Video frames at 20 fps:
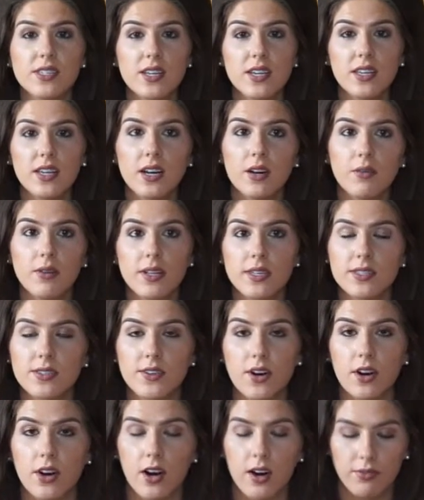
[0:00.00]
thing that I want to
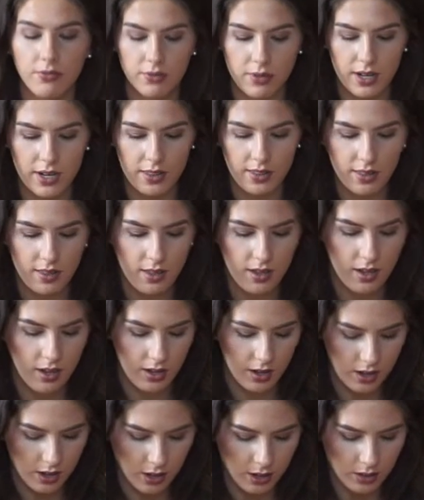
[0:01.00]
start off with,
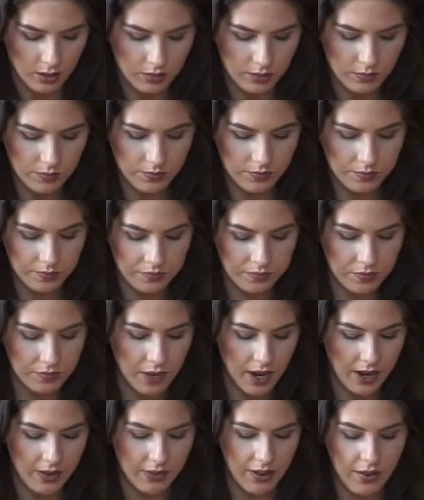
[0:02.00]

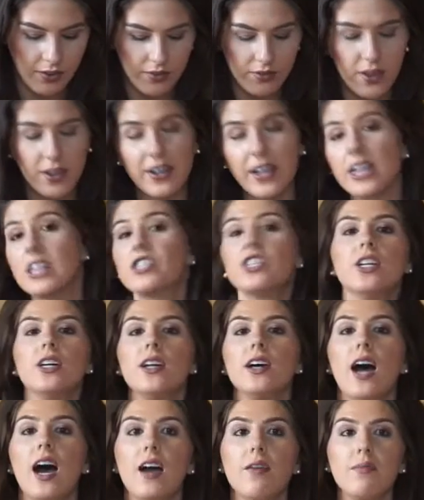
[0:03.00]
my favorite
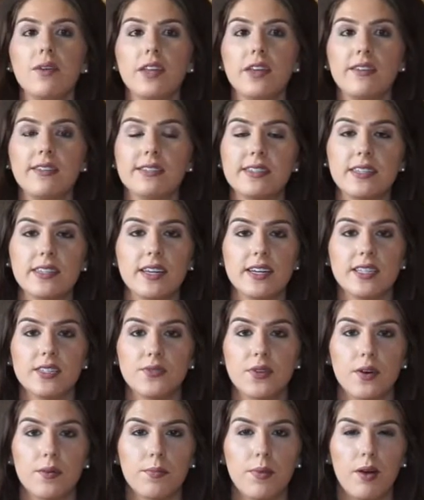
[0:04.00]
foundation, I've been using this
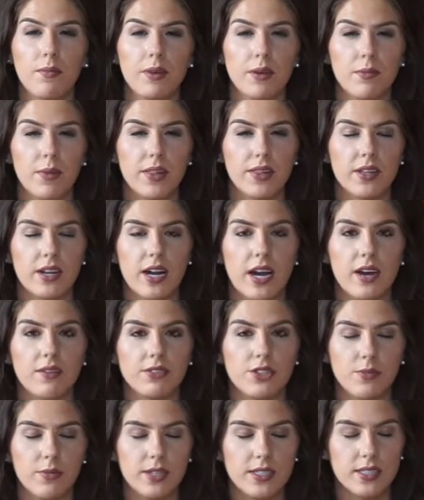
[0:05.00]
for probably a month and a half,
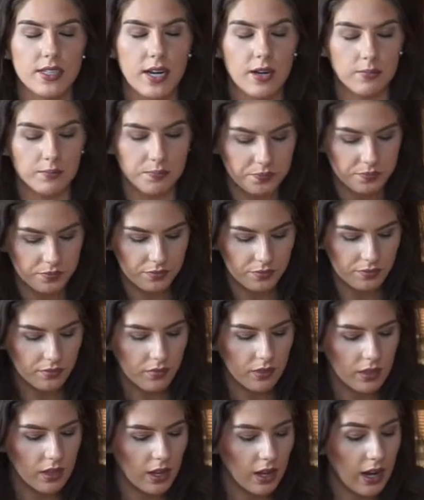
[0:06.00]
2 months now,
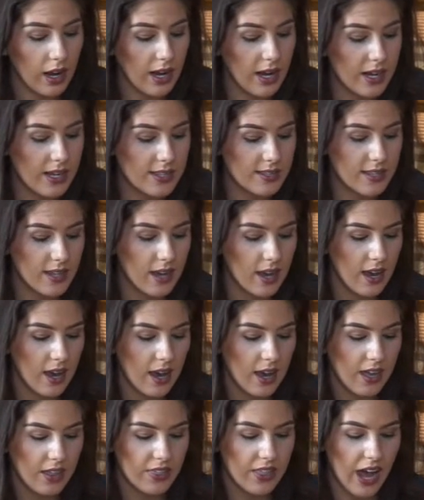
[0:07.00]
is
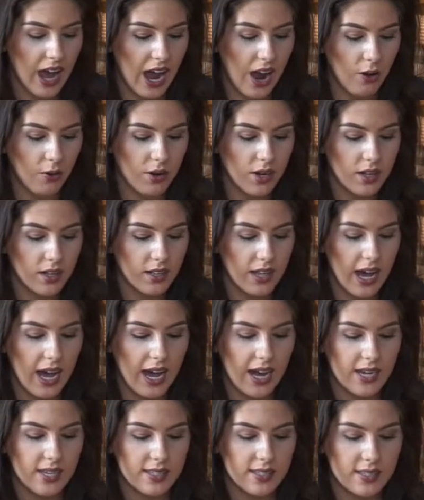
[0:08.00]
the
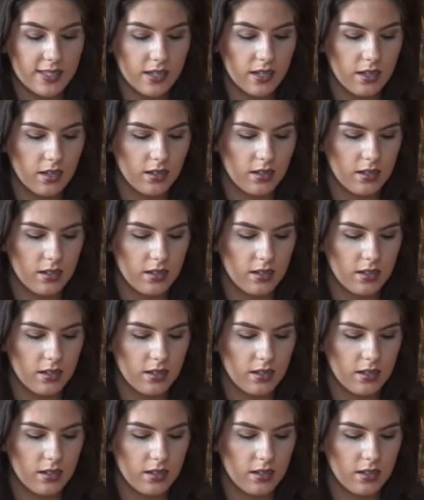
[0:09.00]
Hourglass,